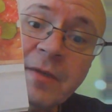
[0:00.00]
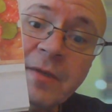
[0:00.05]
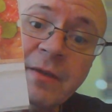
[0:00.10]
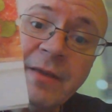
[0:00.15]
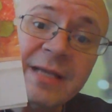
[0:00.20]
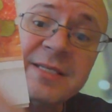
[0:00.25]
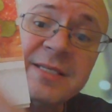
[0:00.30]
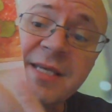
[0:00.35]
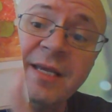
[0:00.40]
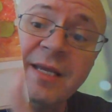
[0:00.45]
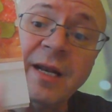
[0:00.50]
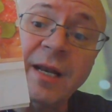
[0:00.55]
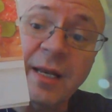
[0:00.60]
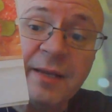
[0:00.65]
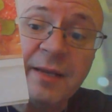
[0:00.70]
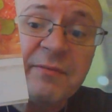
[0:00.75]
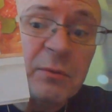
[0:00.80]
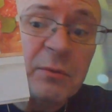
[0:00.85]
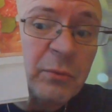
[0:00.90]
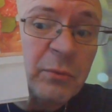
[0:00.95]
That's in a
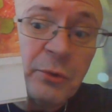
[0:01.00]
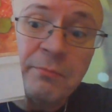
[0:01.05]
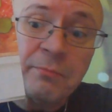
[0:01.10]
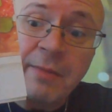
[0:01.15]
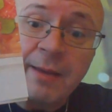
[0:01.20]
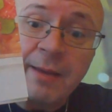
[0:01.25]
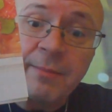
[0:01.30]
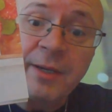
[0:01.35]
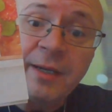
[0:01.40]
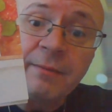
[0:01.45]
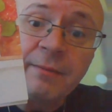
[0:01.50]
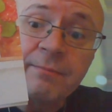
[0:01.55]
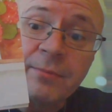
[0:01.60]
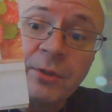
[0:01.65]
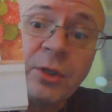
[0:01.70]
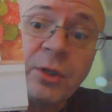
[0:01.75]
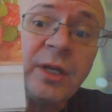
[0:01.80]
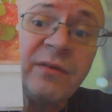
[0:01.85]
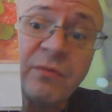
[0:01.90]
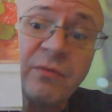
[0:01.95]
living room, maybe.
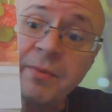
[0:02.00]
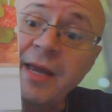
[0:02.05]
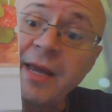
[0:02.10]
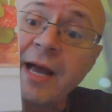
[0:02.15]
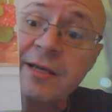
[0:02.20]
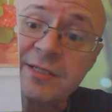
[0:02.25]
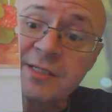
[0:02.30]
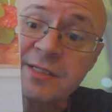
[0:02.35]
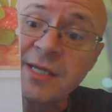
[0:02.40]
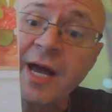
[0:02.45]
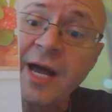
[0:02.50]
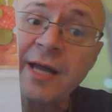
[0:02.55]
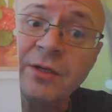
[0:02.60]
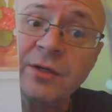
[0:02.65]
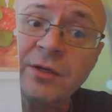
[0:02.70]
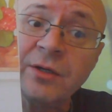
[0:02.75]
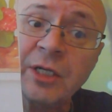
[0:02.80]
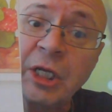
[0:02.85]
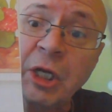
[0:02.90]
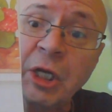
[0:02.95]
Could even be outside,
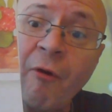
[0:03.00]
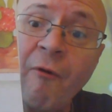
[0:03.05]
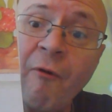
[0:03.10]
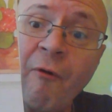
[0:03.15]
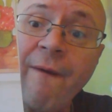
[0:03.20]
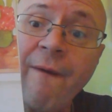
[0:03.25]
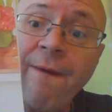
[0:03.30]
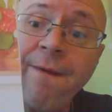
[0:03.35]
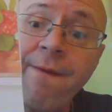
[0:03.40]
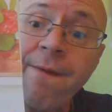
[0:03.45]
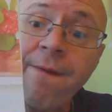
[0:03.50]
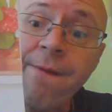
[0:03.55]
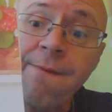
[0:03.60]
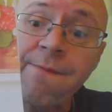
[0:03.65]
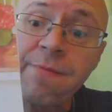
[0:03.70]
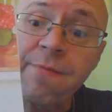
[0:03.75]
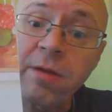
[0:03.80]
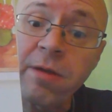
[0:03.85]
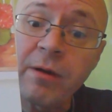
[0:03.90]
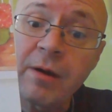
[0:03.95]
couldn't it?
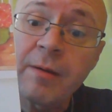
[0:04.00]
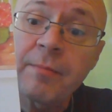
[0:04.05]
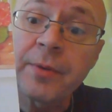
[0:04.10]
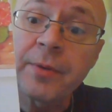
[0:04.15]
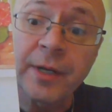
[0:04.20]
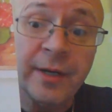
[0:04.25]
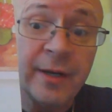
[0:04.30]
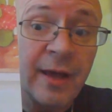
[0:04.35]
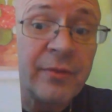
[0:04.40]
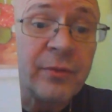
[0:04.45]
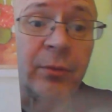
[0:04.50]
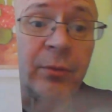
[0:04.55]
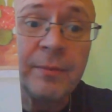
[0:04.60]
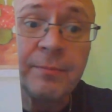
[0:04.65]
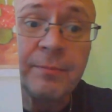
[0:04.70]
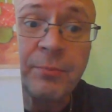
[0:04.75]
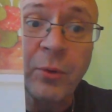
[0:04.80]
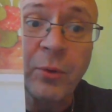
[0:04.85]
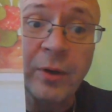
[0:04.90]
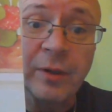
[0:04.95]
But another
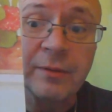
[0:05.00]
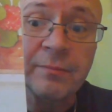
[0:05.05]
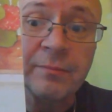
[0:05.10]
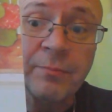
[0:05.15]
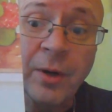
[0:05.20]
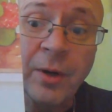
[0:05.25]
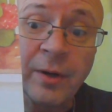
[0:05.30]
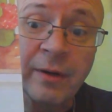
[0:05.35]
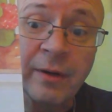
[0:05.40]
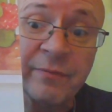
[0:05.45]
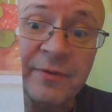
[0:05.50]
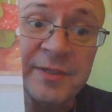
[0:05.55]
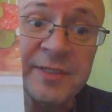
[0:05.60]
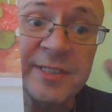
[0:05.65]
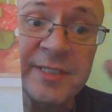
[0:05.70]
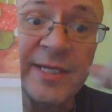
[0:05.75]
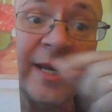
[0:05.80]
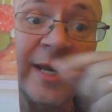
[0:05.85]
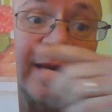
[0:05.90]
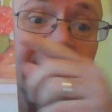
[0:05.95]
important part of this
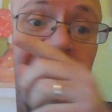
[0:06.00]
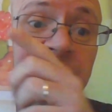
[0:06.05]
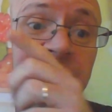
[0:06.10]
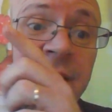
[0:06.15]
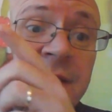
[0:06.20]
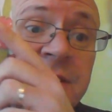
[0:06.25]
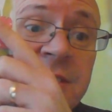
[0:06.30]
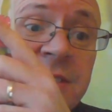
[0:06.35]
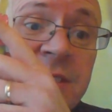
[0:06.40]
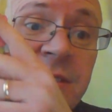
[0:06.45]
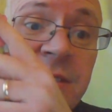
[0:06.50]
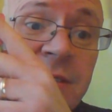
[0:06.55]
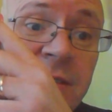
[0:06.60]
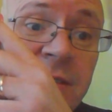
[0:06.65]
setting is